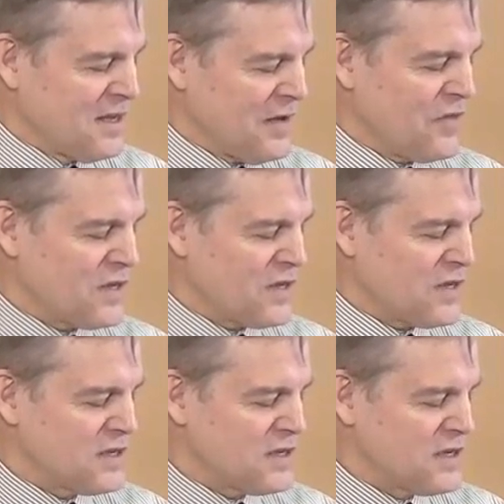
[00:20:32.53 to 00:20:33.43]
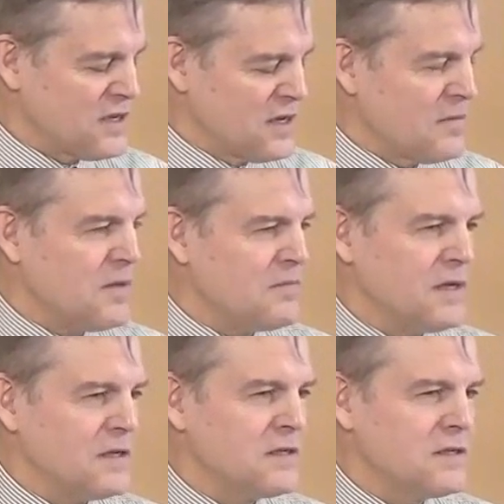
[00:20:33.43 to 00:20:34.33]
of this
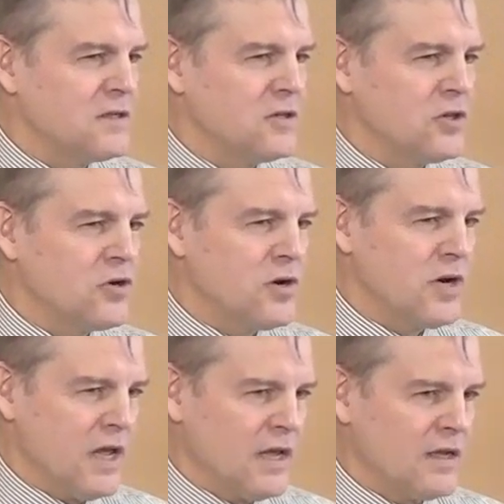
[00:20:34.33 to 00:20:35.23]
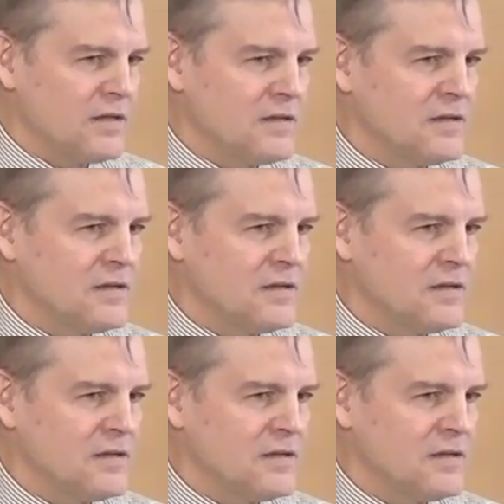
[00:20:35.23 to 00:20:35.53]
commitment to learning